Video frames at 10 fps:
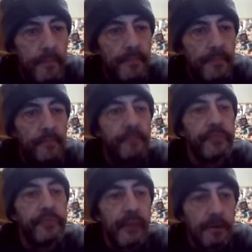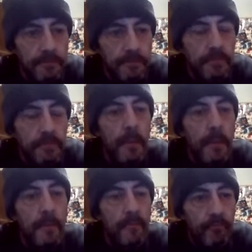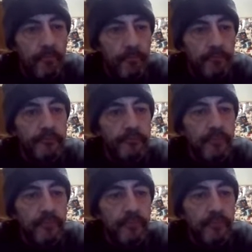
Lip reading: to everything that happened, right?